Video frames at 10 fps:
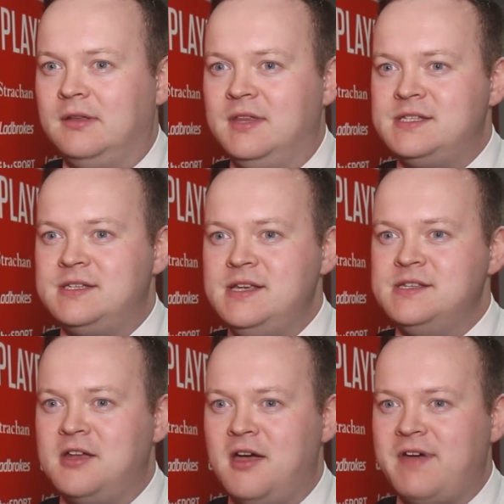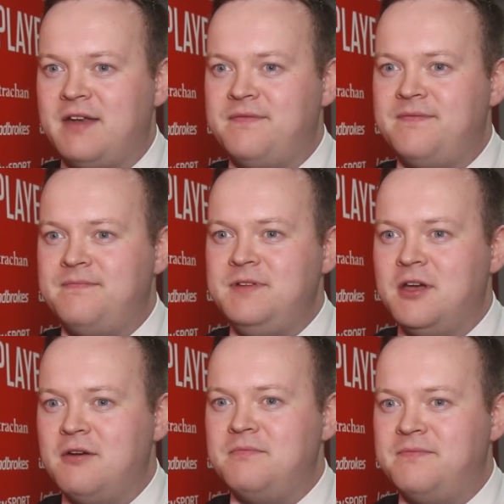This season I've had, you know,